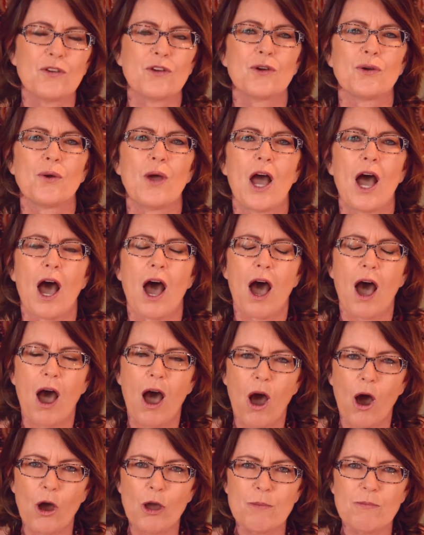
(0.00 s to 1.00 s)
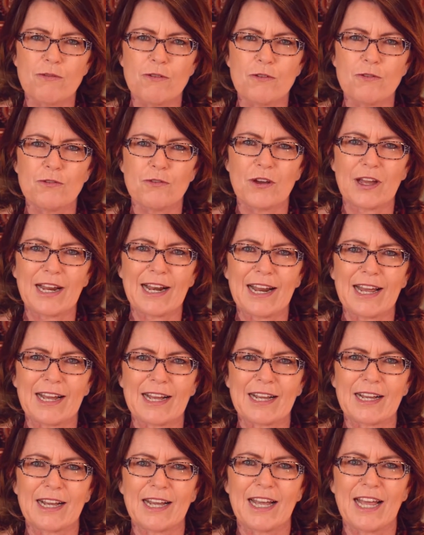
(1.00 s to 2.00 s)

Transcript: you a hopeful feeling